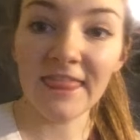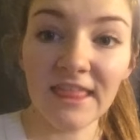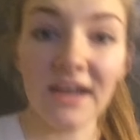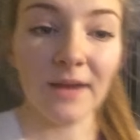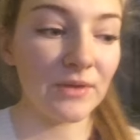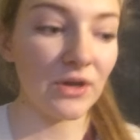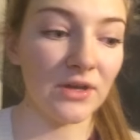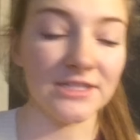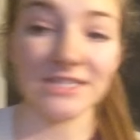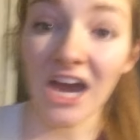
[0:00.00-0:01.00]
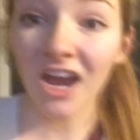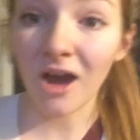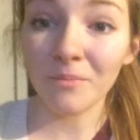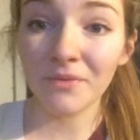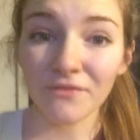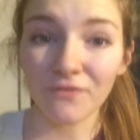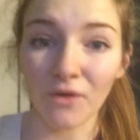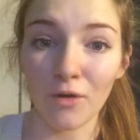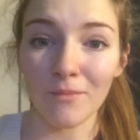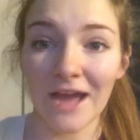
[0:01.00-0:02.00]
and then I'm going to tack up
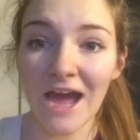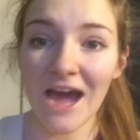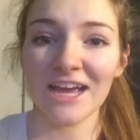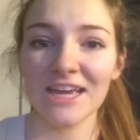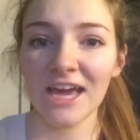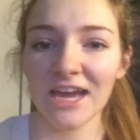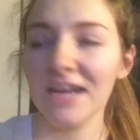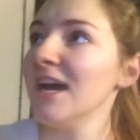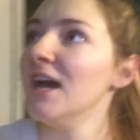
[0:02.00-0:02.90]
for my hack, yay!